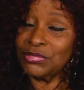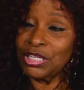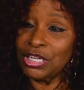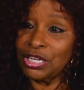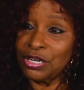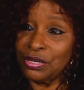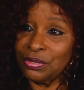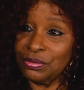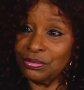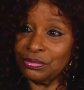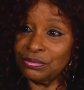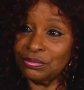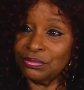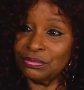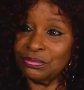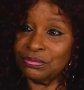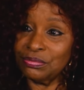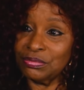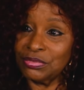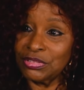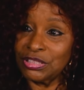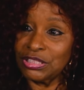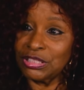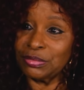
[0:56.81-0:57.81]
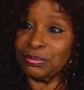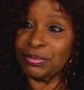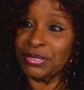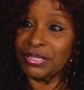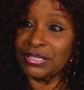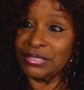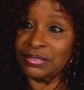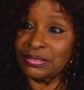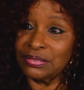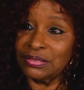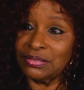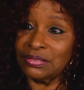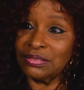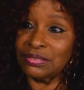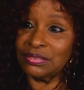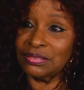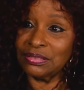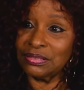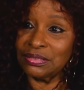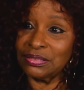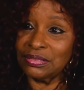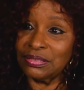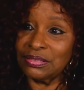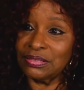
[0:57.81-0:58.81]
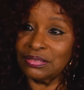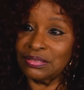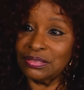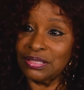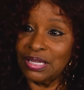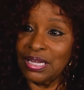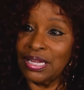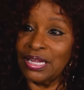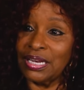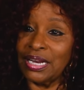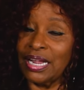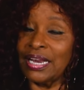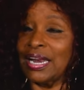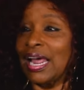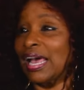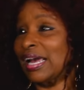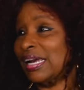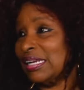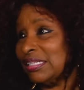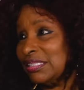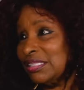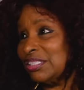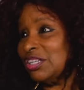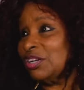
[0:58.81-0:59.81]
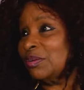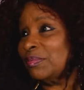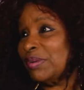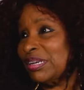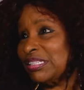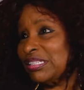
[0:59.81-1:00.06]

You know, it's been, and, and I consider